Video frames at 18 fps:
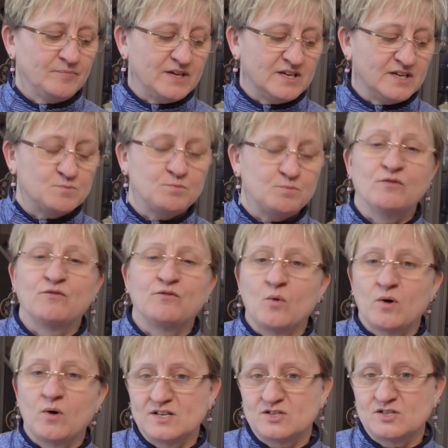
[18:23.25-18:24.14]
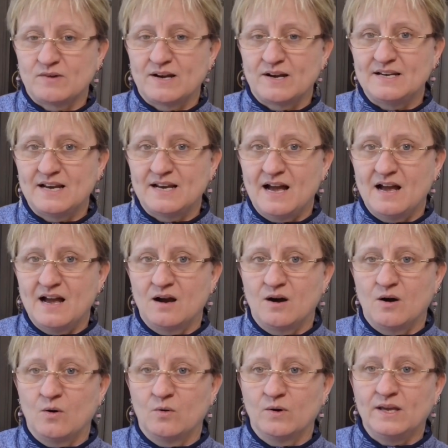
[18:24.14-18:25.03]
is before us right
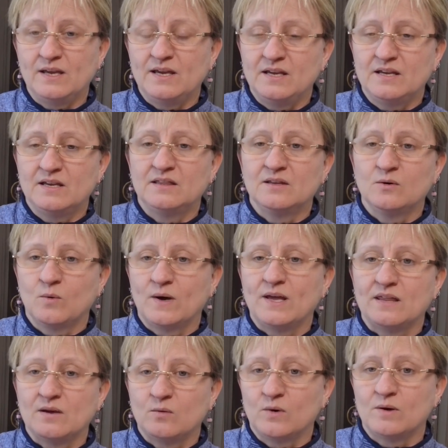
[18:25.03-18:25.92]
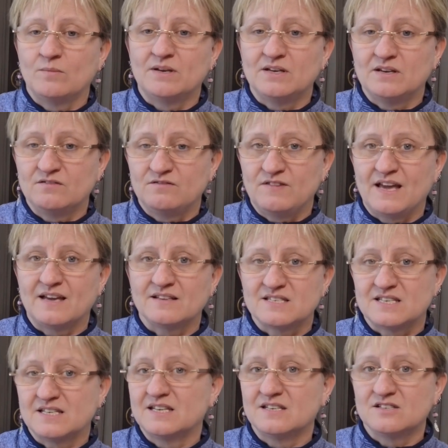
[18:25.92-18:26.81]
now in the way that women
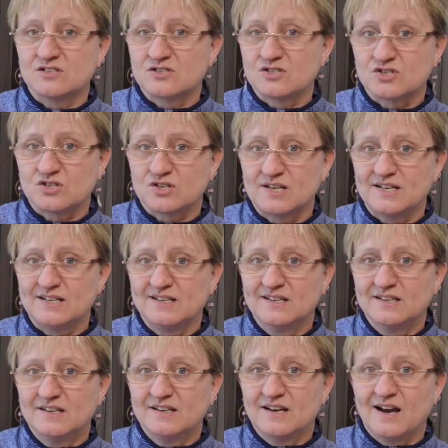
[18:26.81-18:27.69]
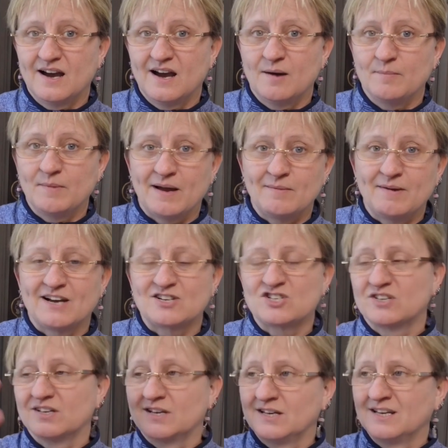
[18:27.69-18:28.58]
advance in industry. I'm
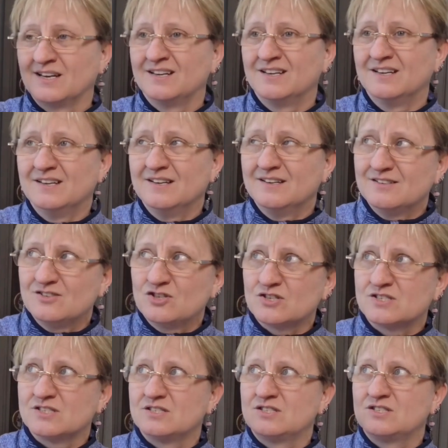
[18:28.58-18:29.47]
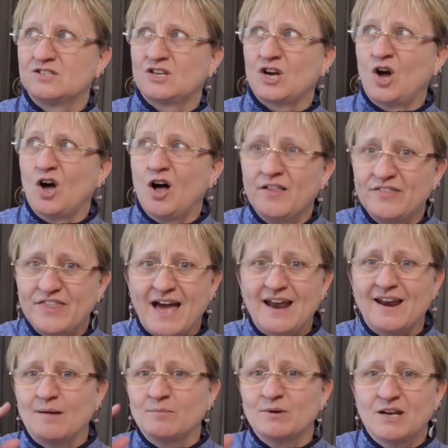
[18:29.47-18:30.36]
actually going to just call
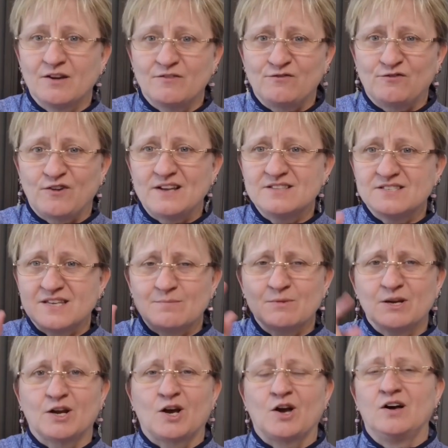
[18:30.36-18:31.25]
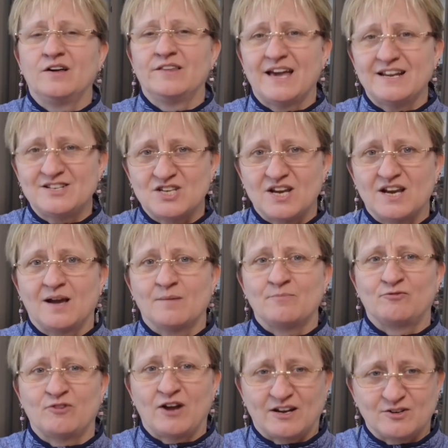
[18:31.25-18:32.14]
that, I'm going to call that
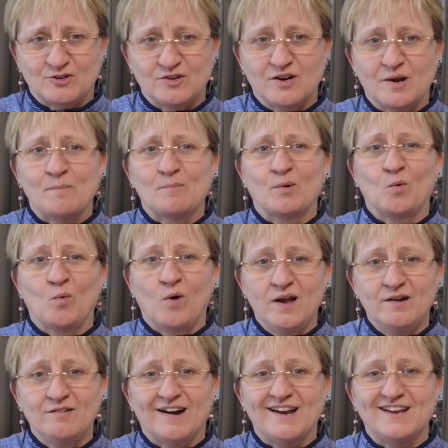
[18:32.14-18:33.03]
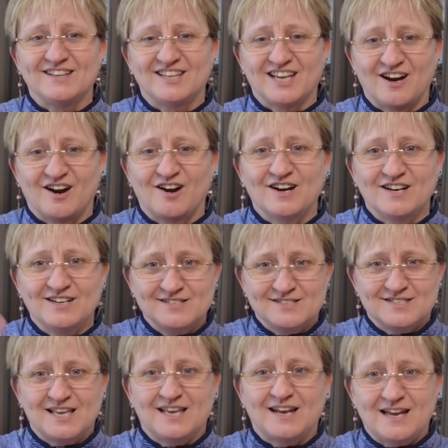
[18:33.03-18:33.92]
shake-up factor number one right there,
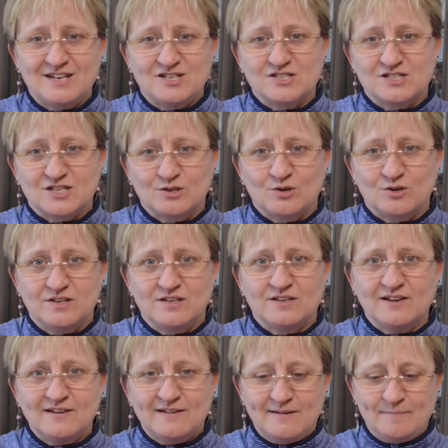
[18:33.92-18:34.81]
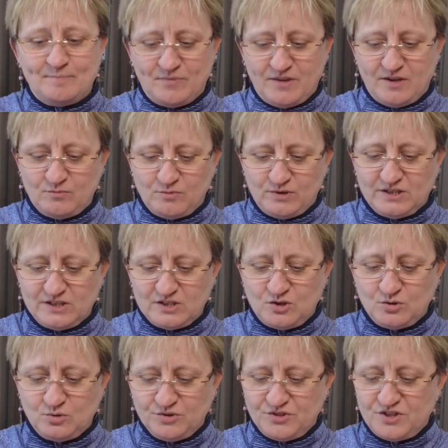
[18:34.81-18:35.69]
is that I just learned a really
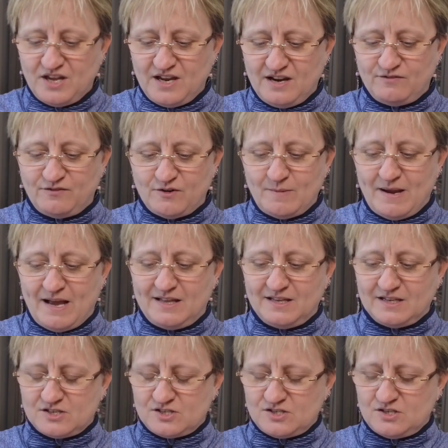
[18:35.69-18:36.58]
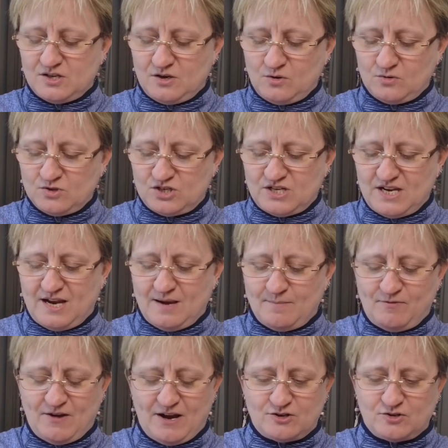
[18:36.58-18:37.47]
cool thing from Alex. So
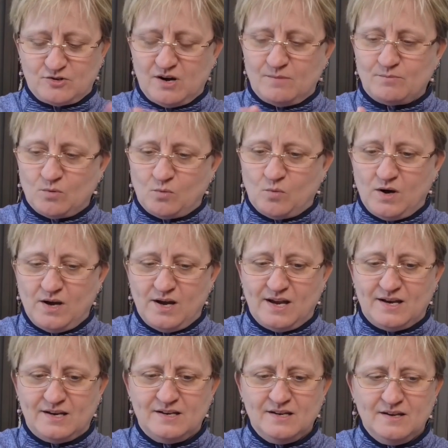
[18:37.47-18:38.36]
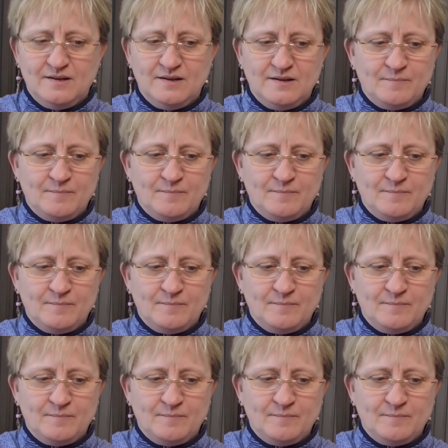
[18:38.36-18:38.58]
shake-up factor number one,